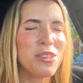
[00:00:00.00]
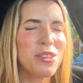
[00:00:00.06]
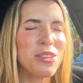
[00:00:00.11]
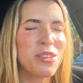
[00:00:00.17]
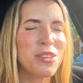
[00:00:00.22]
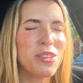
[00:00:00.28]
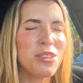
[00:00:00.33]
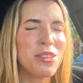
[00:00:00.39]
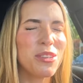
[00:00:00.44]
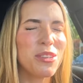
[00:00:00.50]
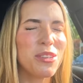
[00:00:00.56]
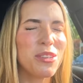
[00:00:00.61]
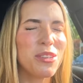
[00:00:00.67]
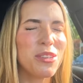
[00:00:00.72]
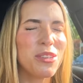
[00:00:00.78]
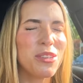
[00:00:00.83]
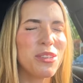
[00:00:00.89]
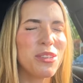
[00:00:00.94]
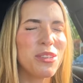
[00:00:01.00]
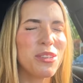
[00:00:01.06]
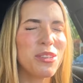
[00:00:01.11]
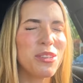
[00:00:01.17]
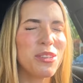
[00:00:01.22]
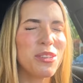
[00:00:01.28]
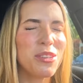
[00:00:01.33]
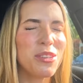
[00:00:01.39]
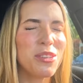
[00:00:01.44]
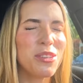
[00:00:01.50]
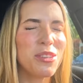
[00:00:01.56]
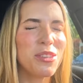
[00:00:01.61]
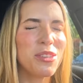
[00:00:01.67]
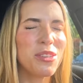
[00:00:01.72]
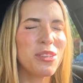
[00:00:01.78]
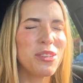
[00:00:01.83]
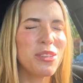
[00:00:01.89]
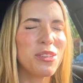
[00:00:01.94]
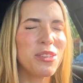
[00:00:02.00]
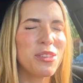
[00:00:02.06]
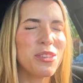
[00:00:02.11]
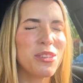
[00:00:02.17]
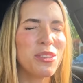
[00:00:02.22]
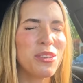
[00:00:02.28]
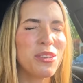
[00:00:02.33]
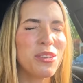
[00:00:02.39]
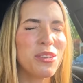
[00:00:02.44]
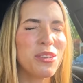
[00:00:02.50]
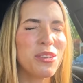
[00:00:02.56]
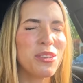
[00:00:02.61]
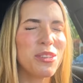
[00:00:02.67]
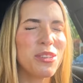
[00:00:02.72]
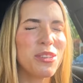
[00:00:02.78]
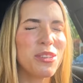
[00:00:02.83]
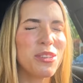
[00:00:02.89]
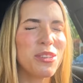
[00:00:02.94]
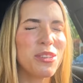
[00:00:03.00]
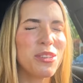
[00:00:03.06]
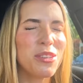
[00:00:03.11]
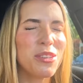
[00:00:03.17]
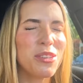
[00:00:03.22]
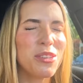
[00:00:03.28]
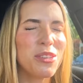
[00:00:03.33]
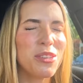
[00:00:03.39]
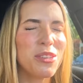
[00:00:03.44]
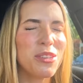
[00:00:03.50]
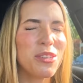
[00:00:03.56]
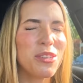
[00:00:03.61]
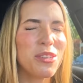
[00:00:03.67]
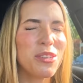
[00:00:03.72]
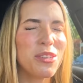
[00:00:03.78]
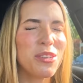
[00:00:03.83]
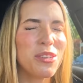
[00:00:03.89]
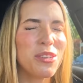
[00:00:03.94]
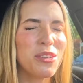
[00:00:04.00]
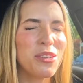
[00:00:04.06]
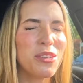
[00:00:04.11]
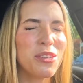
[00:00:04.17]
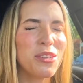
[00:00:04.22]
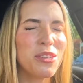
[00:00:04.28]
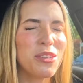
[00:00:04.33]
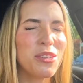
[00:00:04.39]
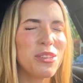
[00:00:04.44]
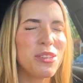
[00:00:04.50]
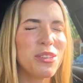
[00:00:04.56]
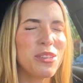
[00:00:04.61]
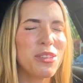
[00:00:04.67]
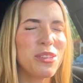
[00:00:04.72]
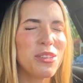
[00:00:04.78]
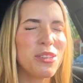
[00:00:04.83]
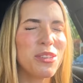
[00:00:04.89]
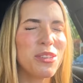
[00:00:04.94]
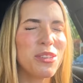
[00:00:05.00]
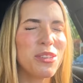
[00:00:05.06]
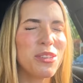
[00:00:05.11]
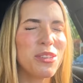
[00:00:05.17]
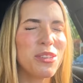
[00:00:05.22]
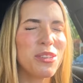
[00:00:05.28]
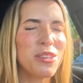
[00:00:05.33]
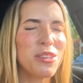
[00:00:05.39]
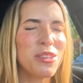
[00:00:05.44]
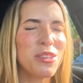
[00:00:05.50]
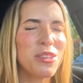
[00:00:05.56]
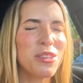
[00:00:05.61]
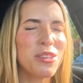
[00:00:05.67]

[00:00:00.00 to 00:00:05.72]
(silent)